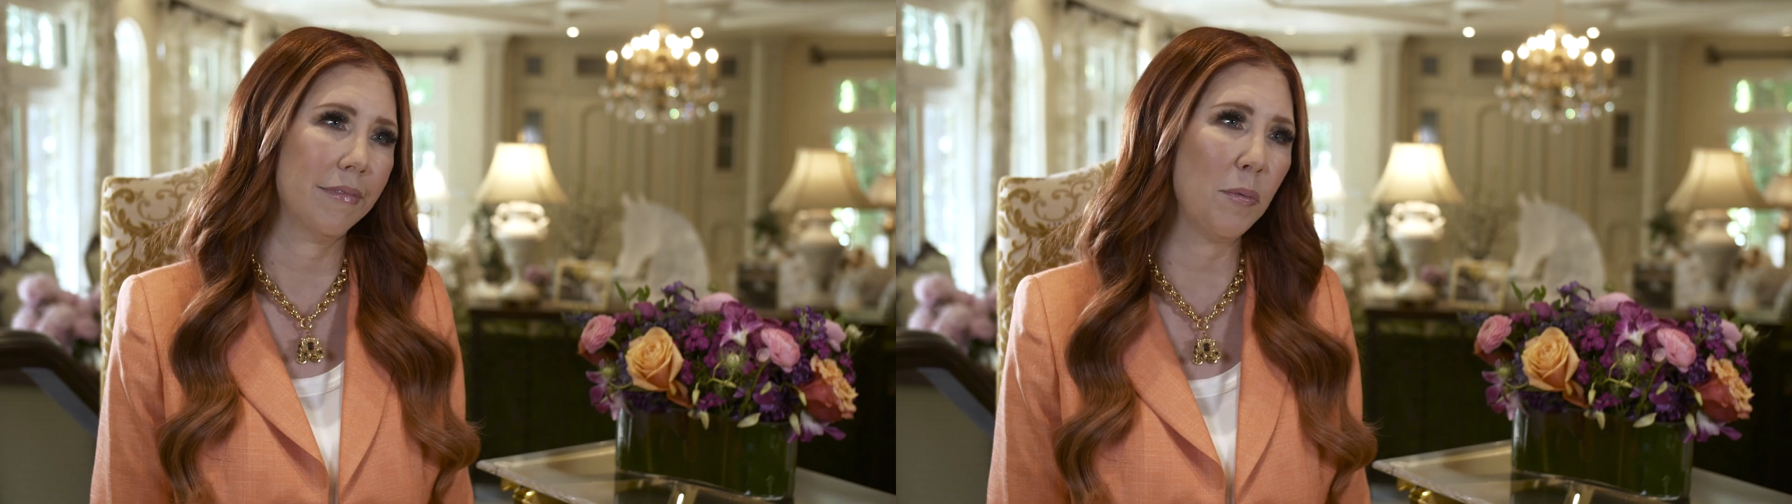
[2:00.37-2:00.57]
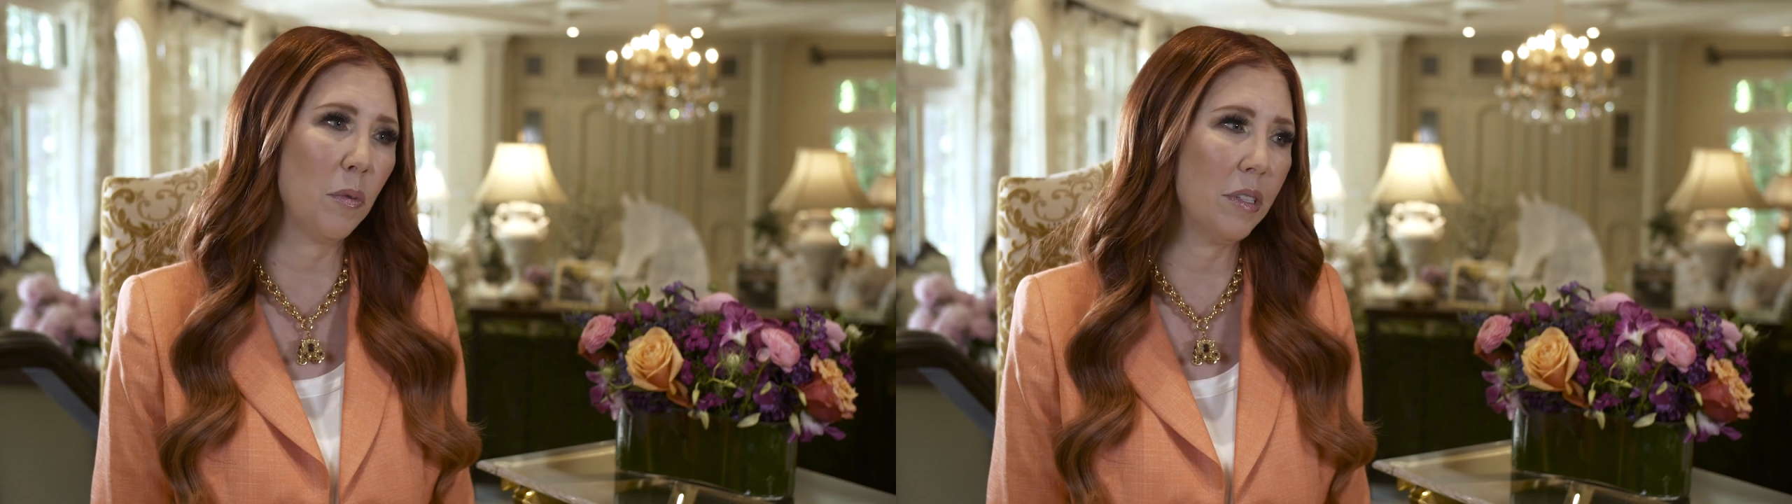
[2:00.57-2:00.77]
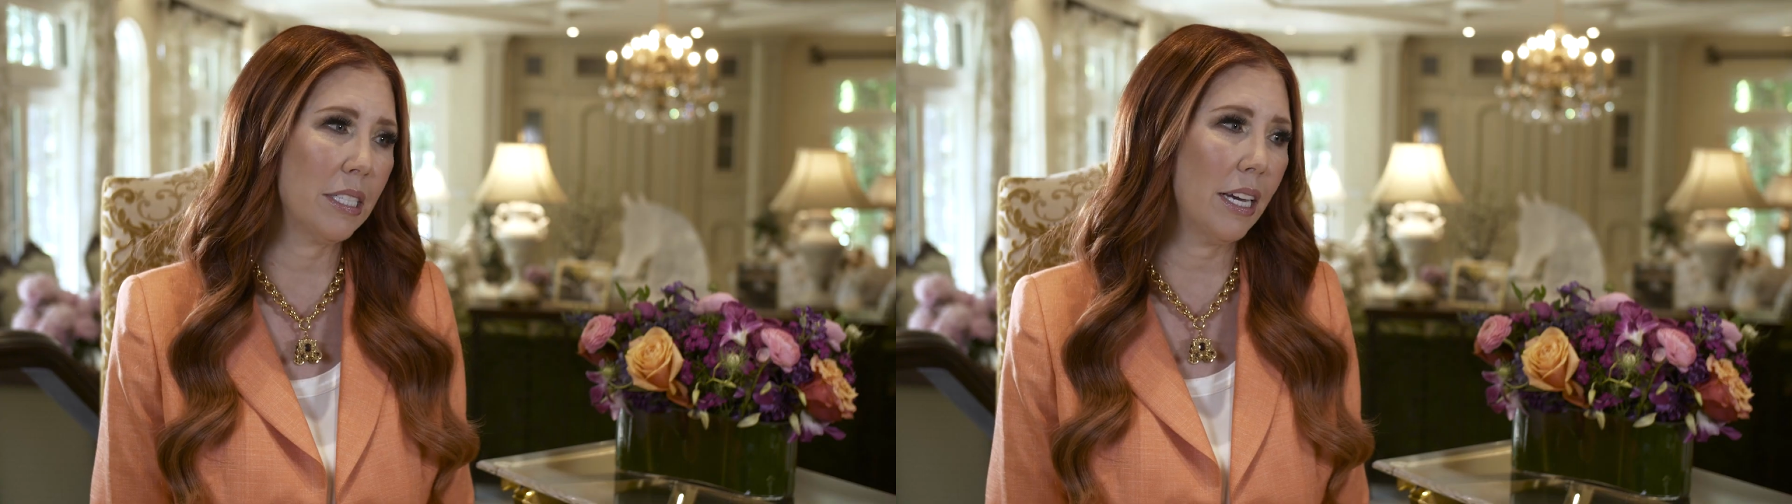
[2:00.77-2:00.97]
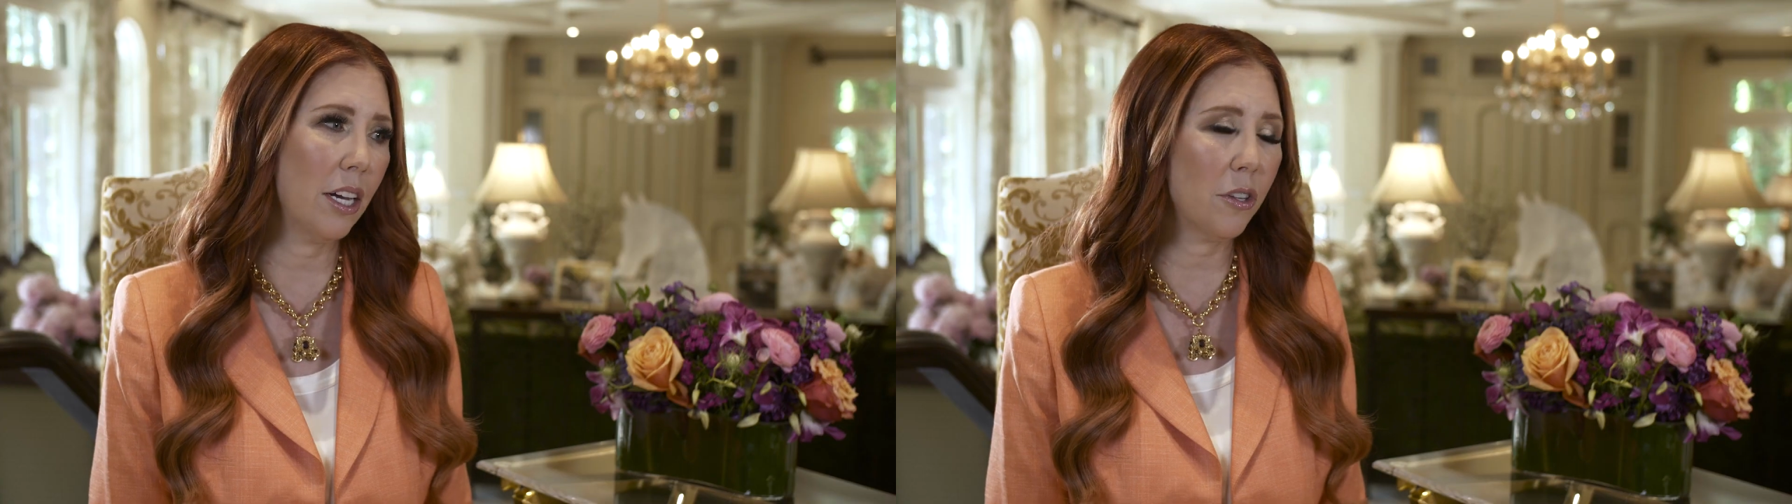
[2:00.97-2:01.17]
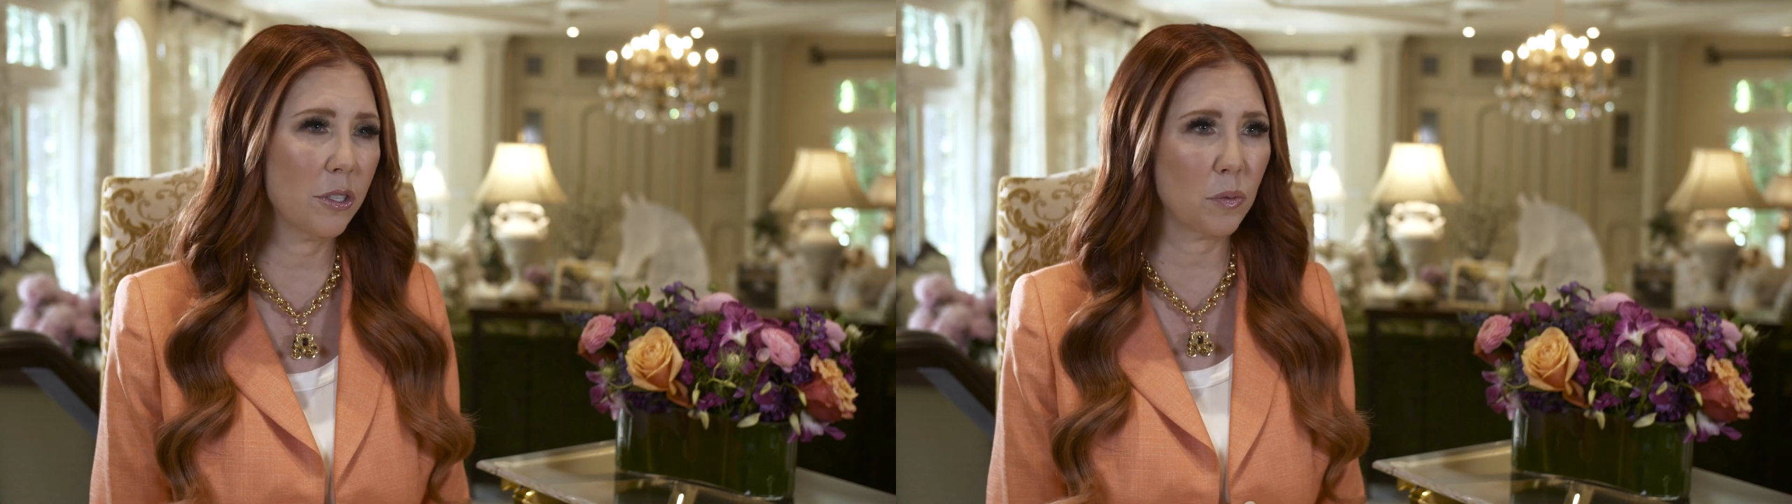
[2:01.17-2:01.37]
I mean, we say
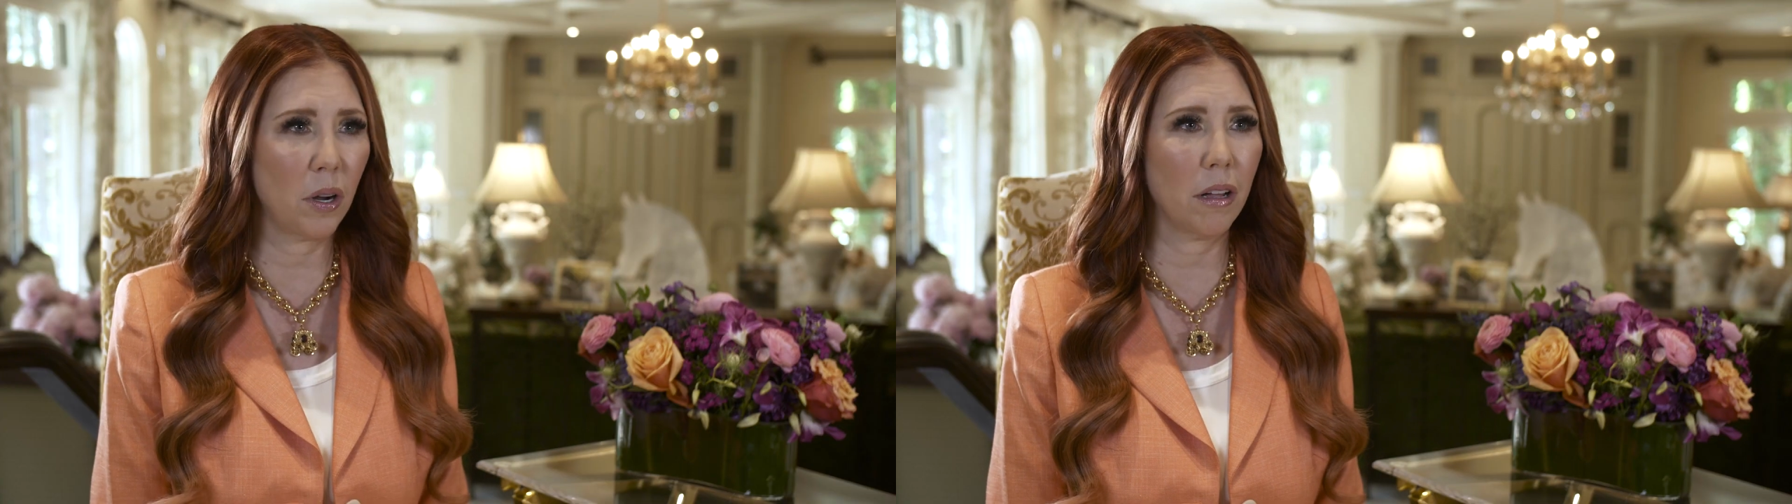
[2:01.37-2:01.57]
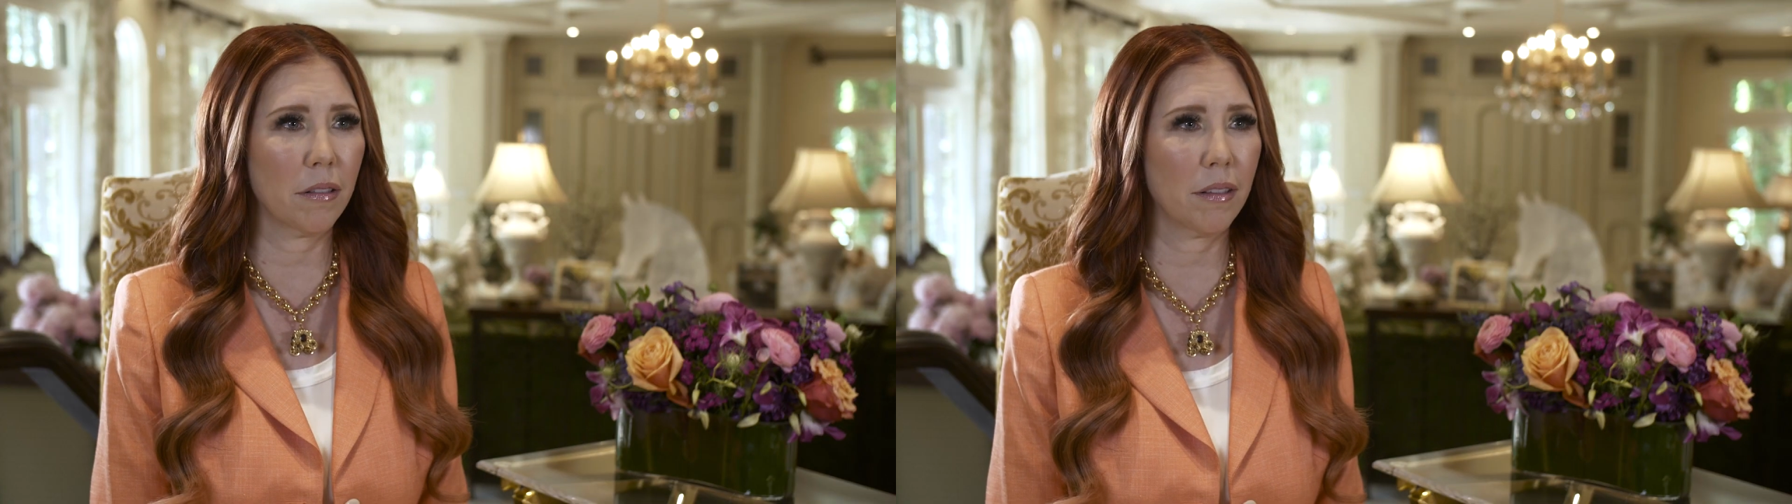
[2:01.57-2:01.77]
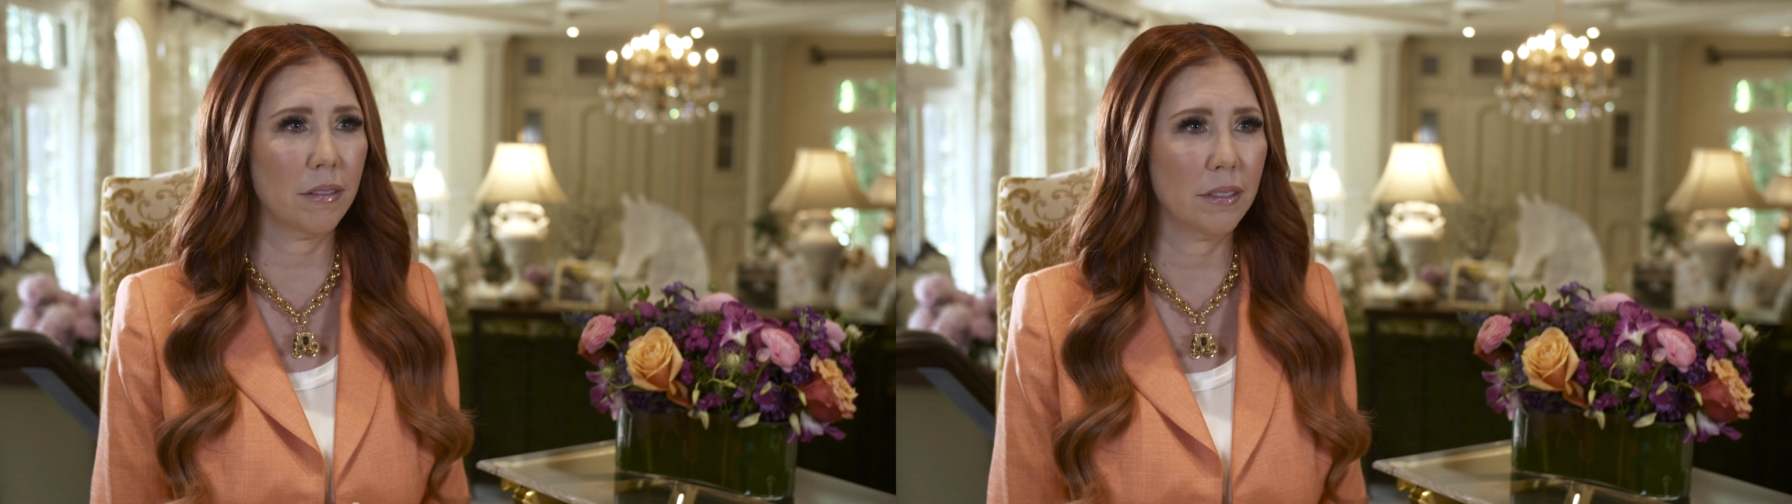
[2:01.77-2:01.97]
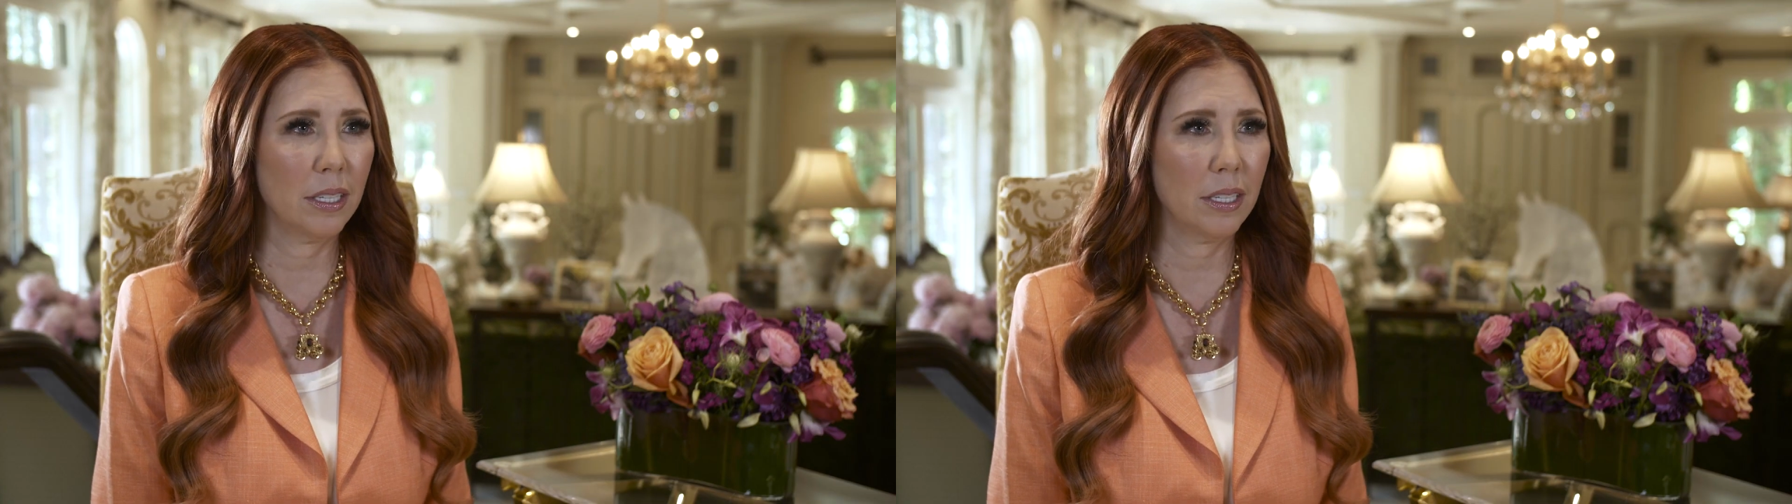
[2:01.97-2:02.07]
health is wealth.